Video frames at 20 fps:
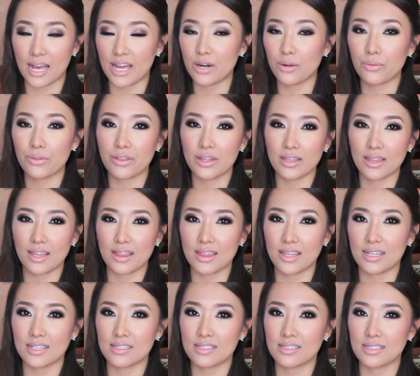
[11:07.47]
I don't think that
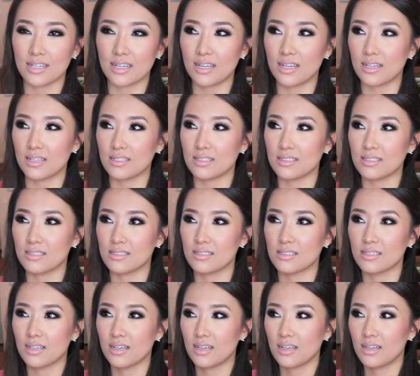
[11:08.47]
this
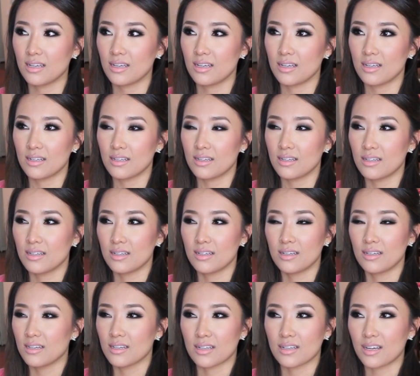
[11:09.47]
is
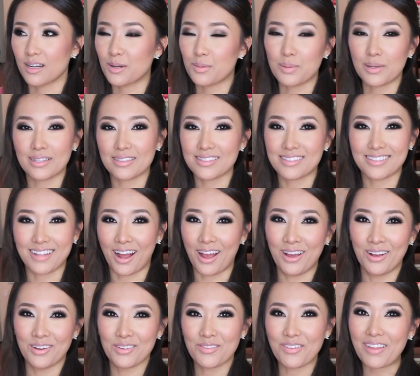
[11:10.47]
gonna be in
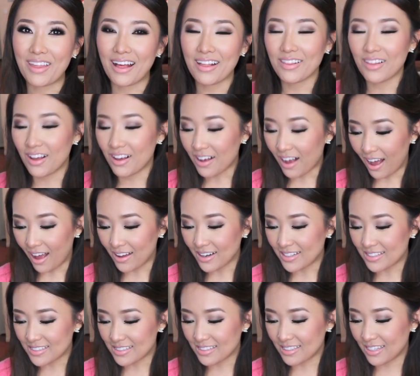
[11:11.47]
style for that long
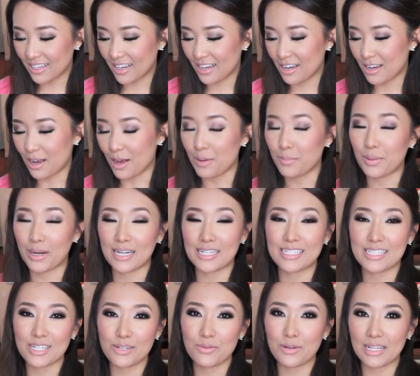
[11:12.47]
honestly um, but I
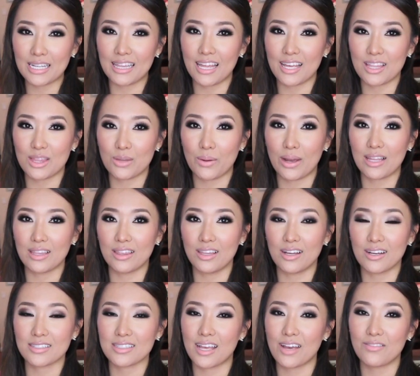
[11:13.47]
did really like the way it
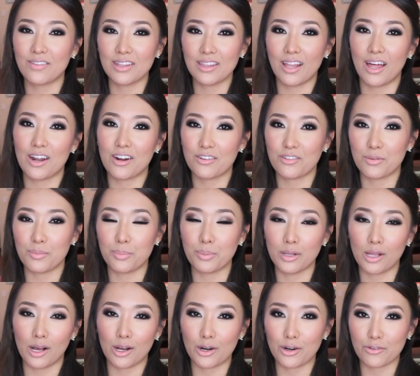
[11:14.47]
looks I have a lot of
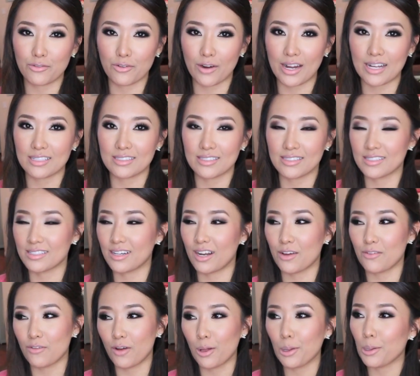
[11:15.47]
blogger friends and
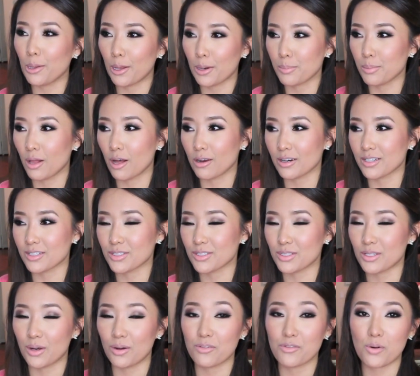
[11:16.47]
I follow a lot of bloggers
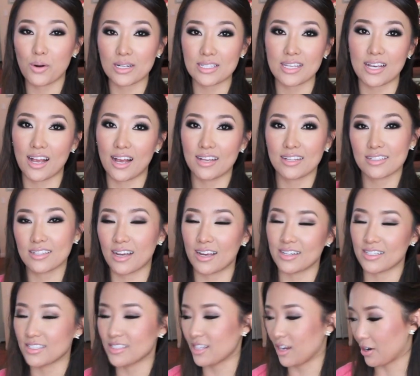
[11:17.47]
so of course I got
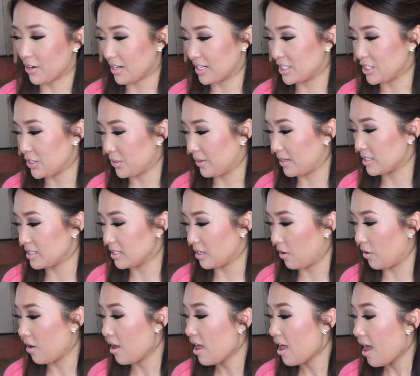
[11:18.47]
kind of suckered into it
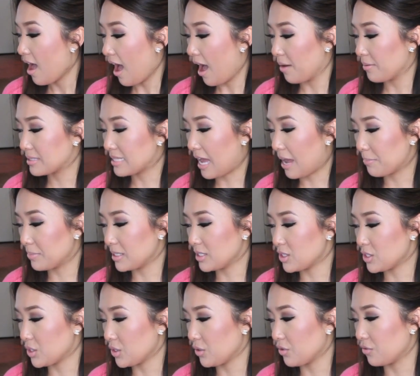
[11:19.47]
so I was happy
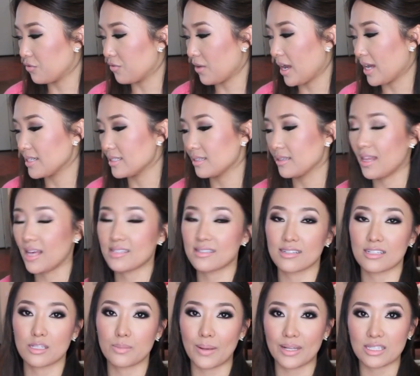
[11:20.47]
to find a less
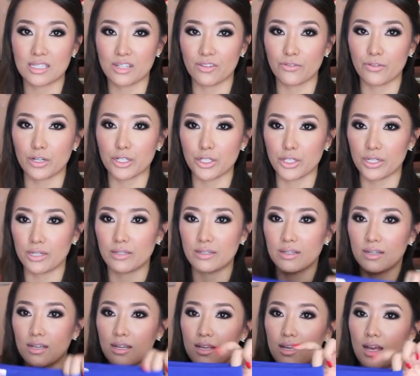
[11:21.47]
expensive
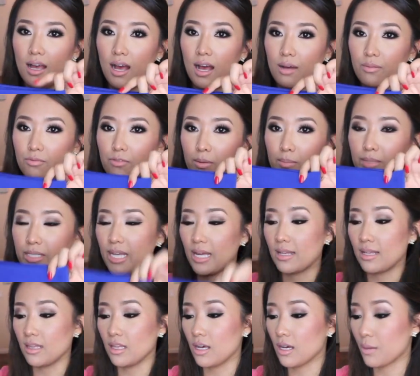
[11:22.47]
version um, from
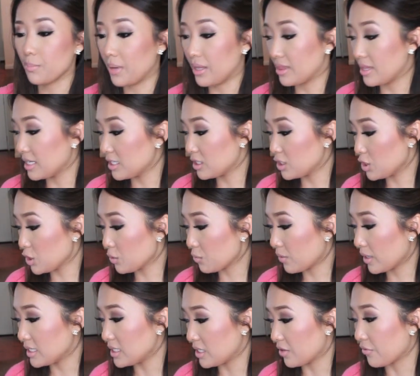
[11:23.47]
Daily Look, but these do
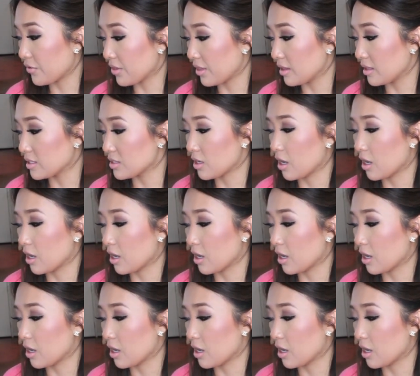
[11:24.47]
run different than the